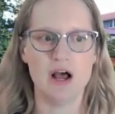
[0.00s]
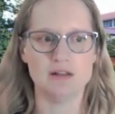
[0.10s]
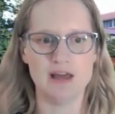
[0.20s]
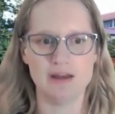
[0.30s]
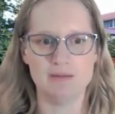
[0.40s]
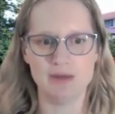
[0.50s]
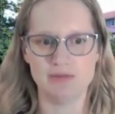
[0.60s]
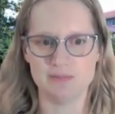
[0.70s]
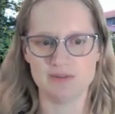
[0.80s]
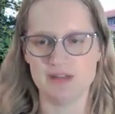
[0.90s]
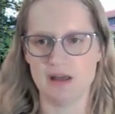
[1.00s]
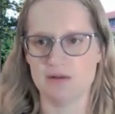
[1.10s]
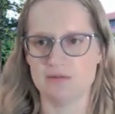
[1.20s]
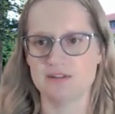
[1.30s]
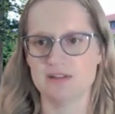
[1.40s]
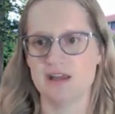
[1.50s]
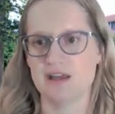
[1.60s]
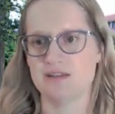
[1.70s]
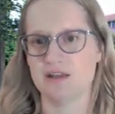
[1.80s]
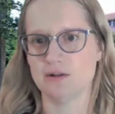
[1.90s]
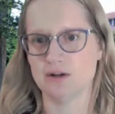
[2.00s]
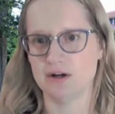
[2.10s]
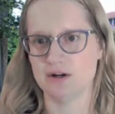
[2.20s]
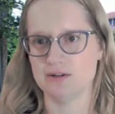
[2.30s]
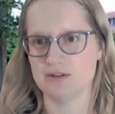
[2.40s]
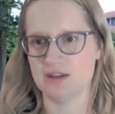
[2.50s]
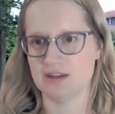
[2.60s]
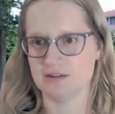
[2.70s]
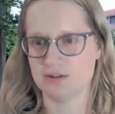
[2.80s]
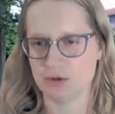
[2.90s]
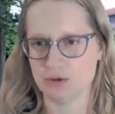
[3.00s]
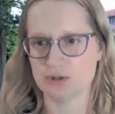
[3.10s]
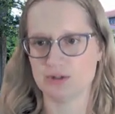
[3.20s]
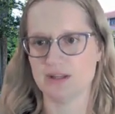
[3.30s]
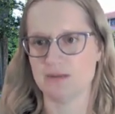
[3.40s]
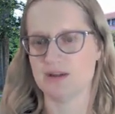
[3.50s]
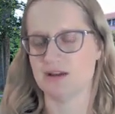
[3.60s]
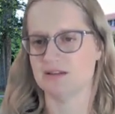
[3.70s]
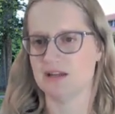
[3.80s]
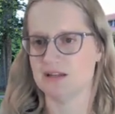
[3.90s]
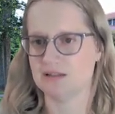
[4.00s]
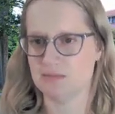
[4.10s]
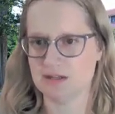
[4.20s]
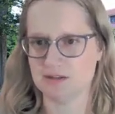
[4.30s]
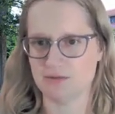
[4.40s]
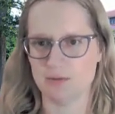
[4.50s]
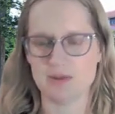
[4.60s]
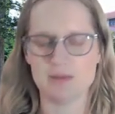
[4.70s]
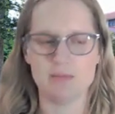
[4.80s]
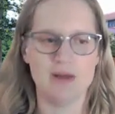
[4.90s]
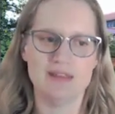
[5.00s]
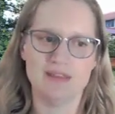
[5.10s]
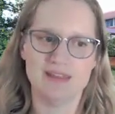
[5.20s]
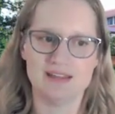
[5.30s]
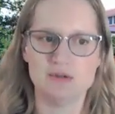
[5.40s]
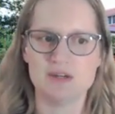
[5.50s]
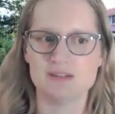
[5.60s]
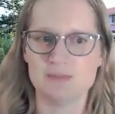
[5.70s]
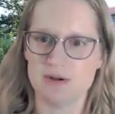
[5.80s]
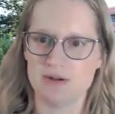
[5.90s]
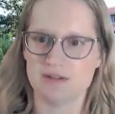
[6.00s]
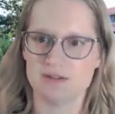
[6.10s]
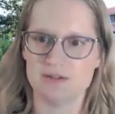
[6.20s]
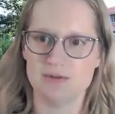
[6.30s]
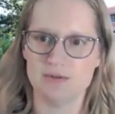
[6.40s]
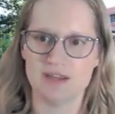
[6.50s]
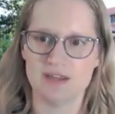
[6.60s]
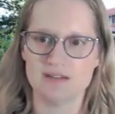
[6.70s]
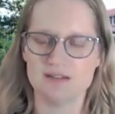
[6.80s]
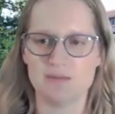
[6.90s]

a lot about themselves. They learn things socially because they get to meet different people, and then they get to experience new things